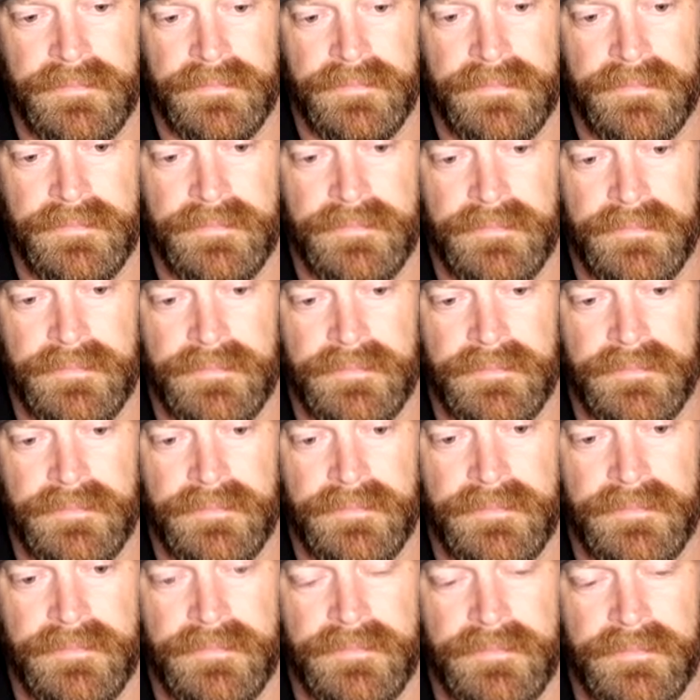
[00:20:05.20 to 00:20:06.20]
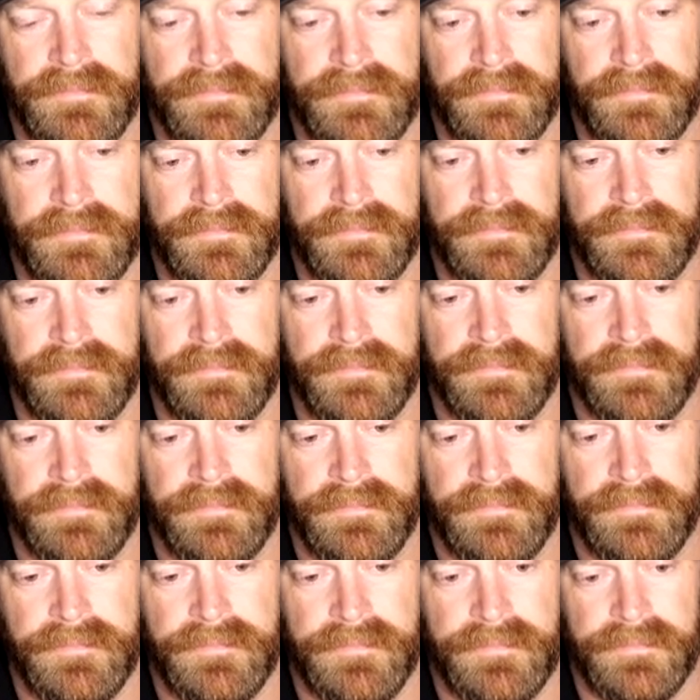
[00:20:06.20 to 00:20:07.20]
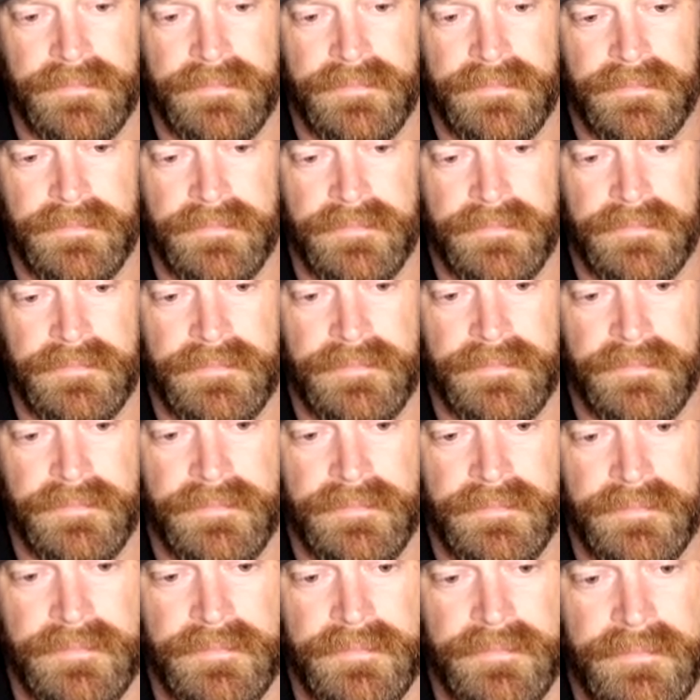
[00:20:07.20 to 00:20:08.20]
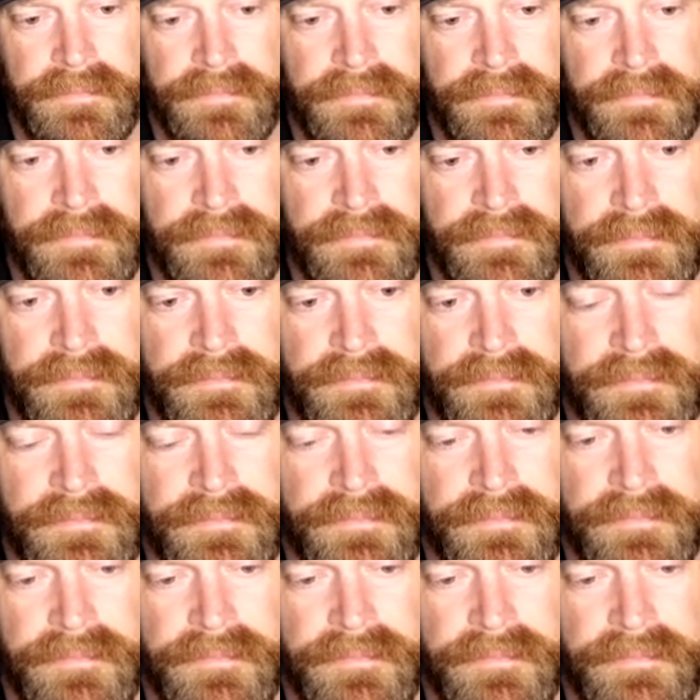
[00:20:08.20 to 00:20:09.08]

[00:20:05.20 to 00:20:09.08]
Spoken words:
No words are spoken by the person on screen.